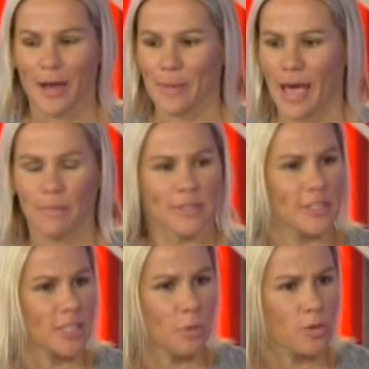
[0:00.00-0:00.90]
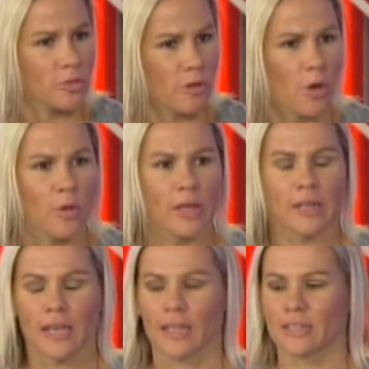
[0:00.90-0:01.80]
how much the sport's growing,
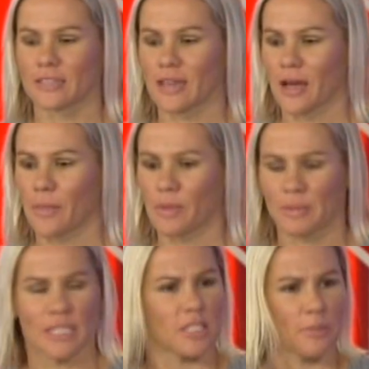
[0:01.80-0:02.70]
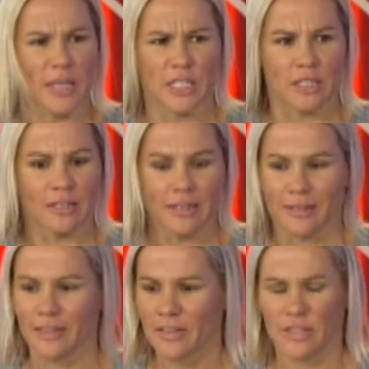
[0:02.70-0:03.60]
and the participation and
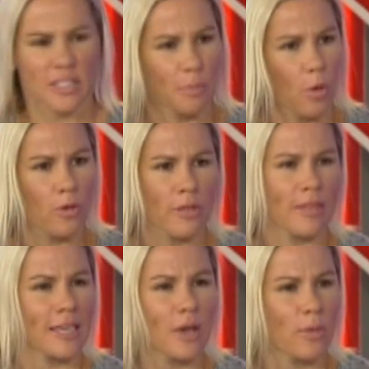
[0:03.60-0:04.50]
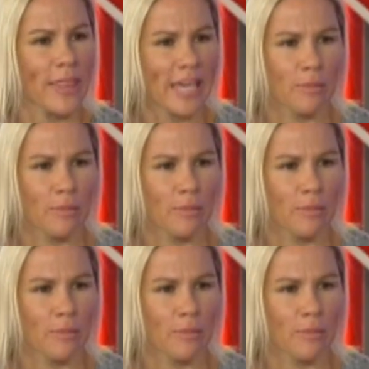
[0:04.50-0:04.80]
the support that they get when they come